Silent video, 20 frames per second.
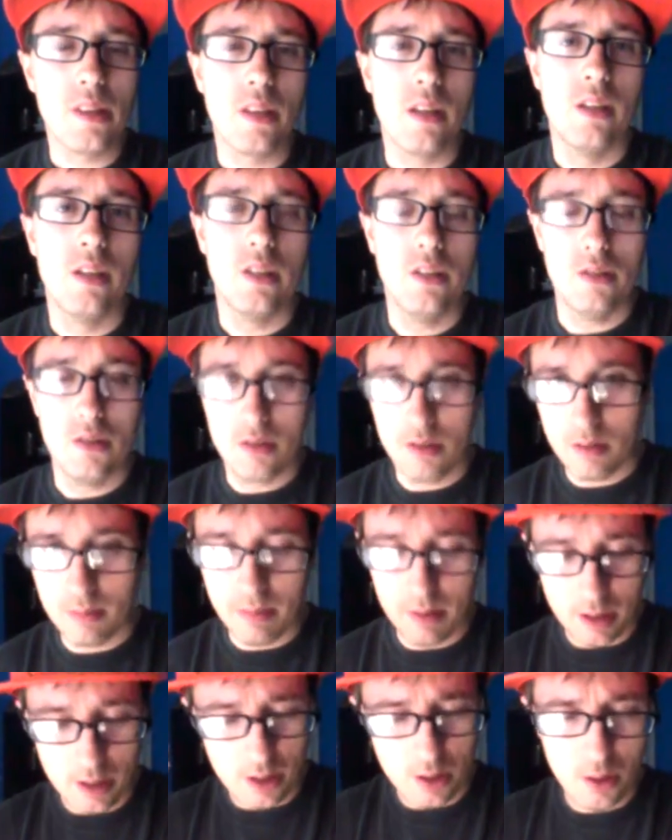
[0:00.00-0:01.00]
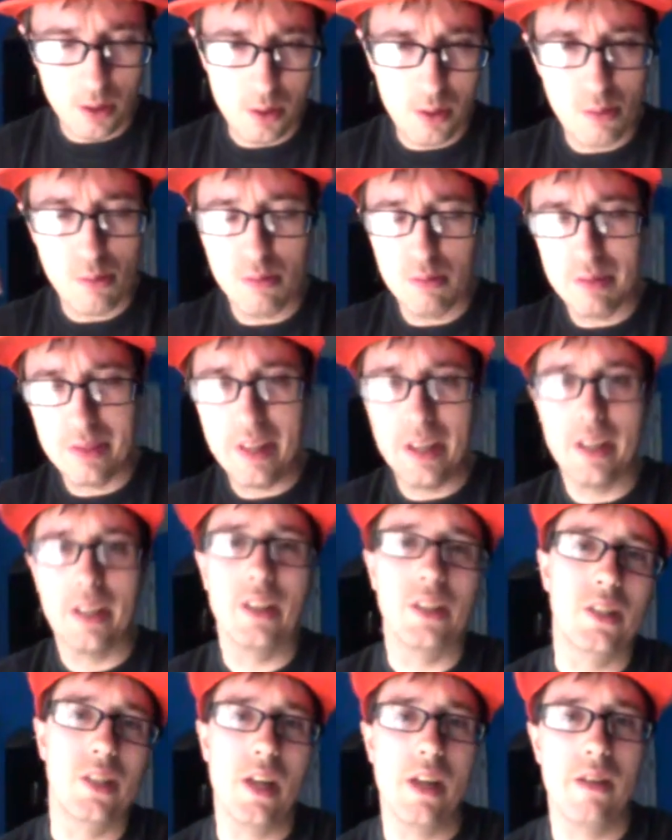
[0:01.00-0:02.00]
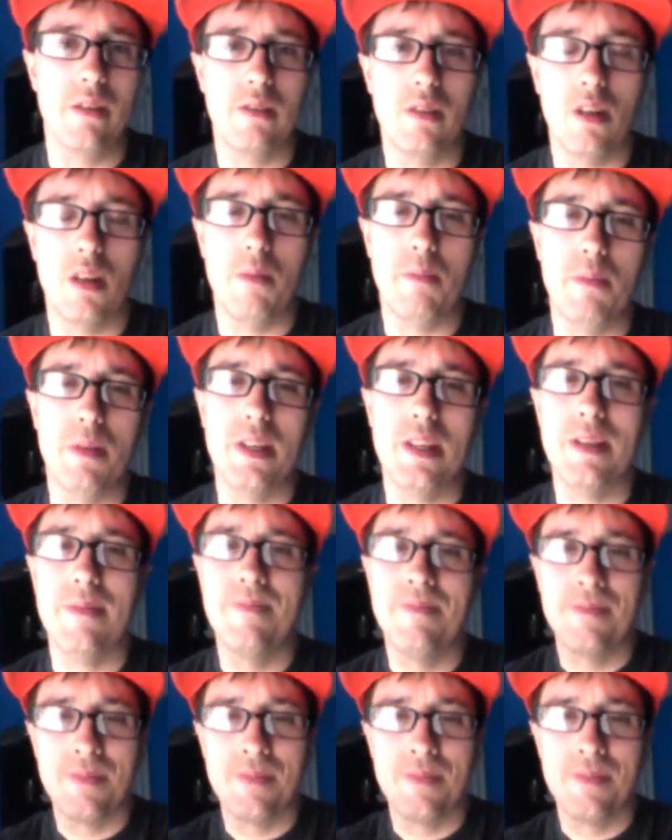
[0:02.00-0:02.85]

YouTube and Google take a chance on me.